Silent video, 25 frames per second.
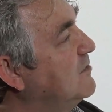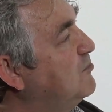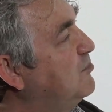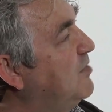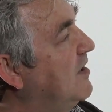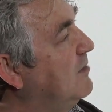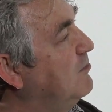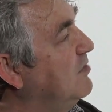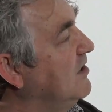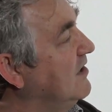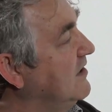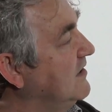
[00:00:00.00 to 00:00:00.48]

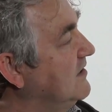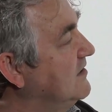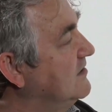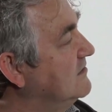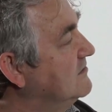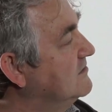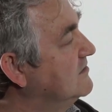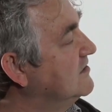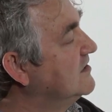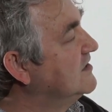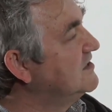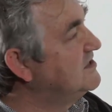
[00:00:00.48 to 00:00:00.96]
Public.
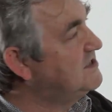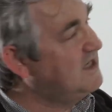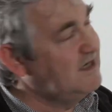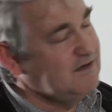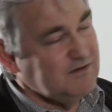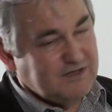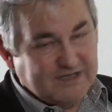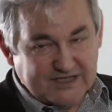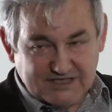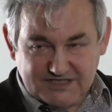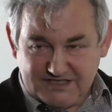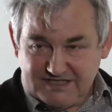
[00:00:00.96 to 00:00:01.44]

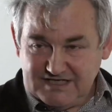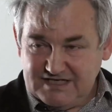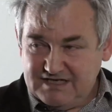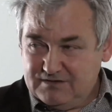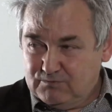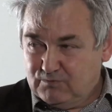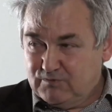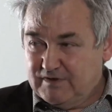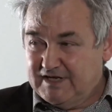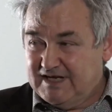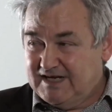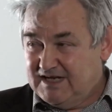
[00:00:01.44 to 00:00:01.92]
She
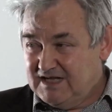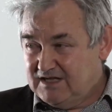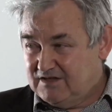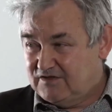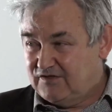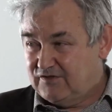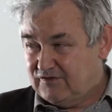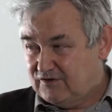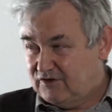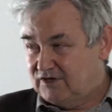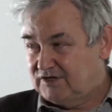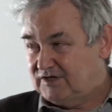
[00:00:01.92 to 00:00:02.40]
really
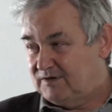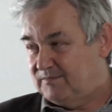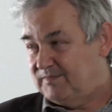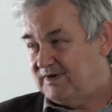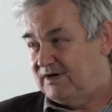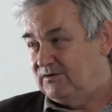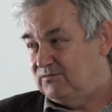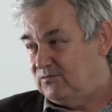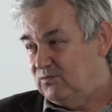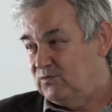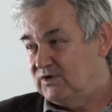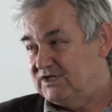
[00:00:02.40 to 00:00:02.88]
thought
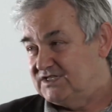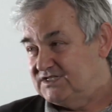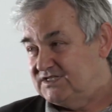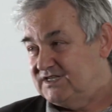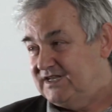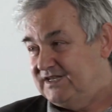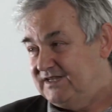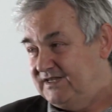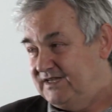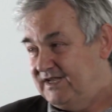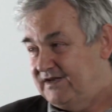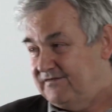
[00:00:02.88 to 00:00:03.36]
about what's
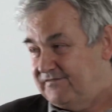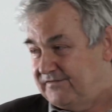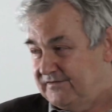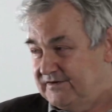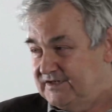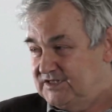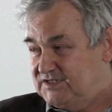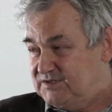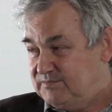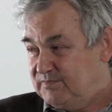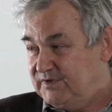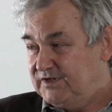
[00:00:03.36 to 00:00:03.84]
the
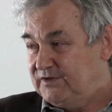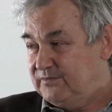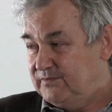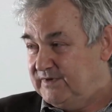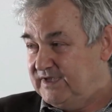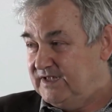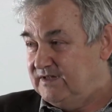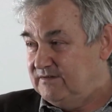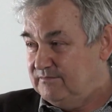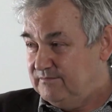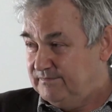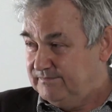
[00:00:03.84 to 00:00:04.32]
difference
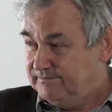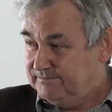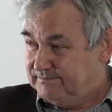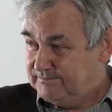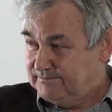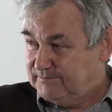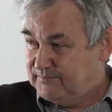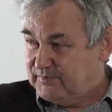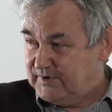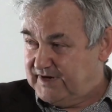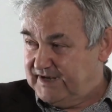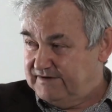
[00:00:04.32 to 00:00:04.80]
between
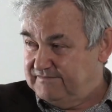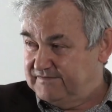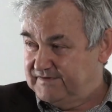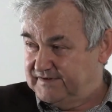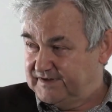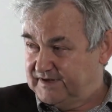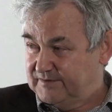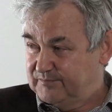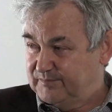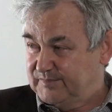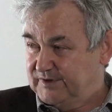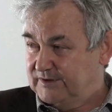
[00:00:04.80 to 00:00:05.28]

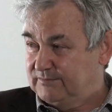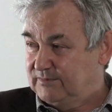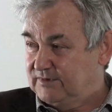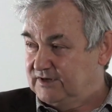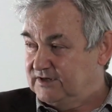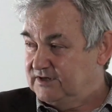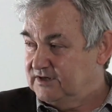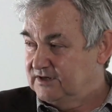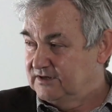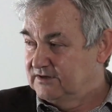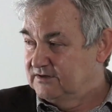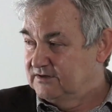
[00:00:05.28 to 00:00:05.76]
private and public.